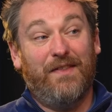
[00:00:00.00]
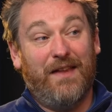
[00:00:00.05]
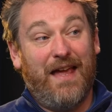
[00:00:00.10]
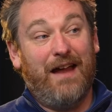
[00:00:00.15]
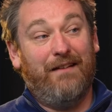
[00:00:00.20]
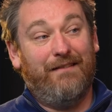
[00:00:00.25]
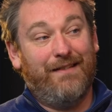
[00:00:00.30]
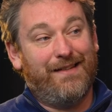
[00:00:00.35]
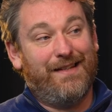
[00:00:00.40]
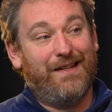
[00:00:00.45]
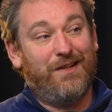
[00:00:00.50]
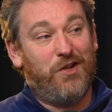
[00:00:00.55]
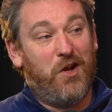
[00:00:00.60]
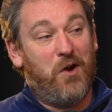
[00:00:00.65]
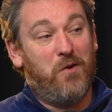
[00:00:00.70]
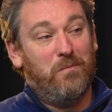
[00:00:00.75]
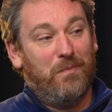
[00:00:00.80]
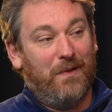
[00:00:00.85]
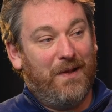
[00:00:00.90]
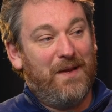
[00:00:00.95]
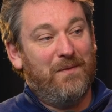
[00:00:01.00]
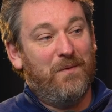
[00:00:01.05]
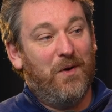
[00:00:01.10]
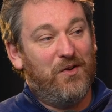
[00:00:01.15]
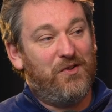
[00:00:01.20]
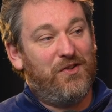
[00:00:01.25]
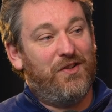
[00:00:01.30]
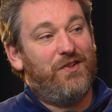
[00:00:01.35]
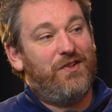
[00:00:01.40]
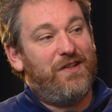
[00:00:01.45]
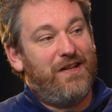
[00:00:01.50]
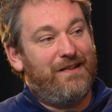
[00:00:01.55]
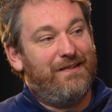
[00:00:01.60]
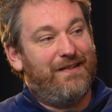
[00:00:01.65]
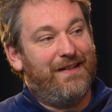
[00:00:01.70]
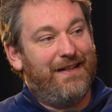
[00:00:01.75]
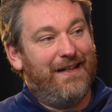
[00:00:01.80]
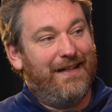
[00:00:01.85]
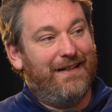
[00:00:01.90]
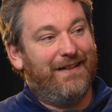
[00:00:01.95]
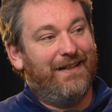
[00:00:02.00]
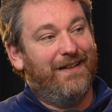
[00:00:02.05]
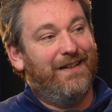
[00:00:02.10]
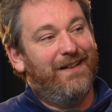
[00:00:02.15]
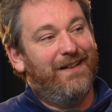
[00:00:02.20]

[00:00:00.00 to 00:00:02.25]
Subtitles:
the heritage home plate watch that Tudor did.